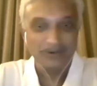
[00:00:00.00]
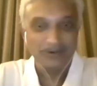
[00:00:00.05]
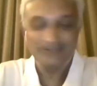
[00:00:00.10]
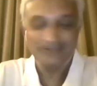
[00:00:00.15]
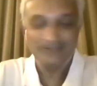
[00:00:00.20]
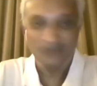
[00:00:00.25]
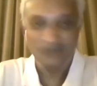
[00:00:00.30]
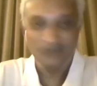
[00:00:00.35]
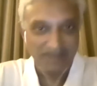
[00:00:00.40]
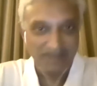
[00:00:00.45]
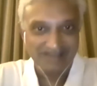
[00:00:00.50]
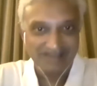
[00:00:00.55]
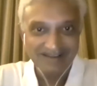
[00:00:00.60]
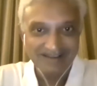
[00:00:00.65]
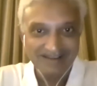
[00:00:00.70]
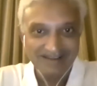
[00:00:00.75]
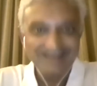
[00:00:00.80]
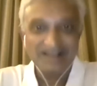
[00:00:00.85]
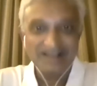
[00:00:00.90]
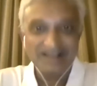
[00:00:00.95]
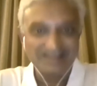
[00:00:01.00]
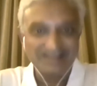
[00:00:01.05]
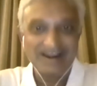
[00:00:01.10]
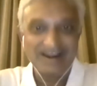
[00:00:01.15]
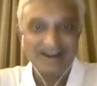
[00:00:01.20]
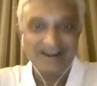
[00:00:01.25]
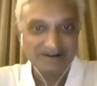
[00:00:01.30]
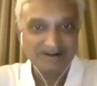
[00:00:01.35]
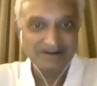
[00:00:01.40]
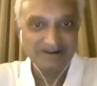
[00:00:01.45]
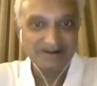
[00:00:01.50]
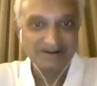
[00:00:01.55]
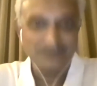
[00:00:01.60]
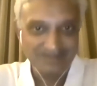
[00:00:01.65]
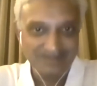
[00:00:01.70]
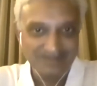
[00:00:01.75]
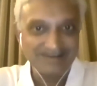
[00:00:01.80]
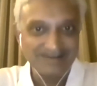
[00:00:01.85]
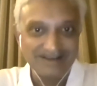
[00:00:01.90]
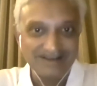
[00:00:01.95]
for me, that is
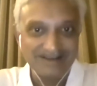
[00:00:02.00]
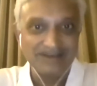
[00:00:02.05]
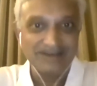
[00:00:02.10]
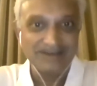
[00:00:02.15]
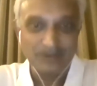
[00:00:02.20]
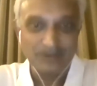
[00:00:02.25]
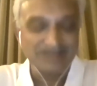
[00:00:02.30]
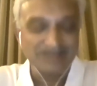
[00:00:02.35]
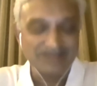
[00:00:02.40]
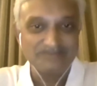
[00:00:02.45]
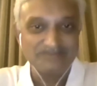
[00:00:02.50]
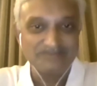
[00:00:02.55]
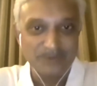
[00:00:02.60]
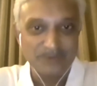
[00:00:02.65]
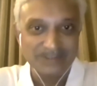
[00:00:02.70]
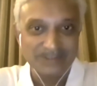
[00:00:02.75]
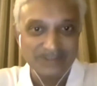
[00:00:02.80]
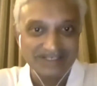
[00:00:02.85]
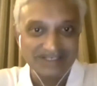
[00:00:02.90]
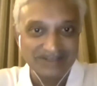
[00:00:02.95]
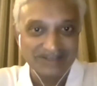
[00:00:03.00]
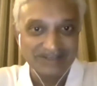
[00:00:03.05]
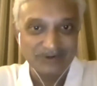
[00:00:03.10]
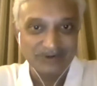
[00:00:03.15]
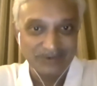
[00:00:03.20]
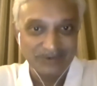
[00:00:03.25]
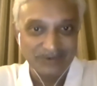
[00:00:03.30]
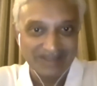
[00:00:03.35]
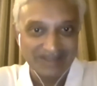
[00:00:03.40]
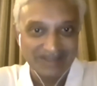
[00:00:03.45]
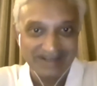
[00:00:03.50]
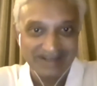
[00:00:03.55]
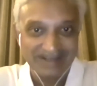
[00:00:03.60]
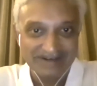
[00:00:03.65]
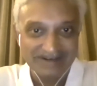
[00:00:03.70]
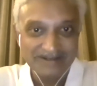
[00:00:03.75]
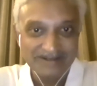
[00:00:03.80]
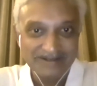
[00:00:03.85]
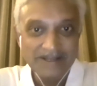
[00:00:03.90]
an awesome project that you're looking at.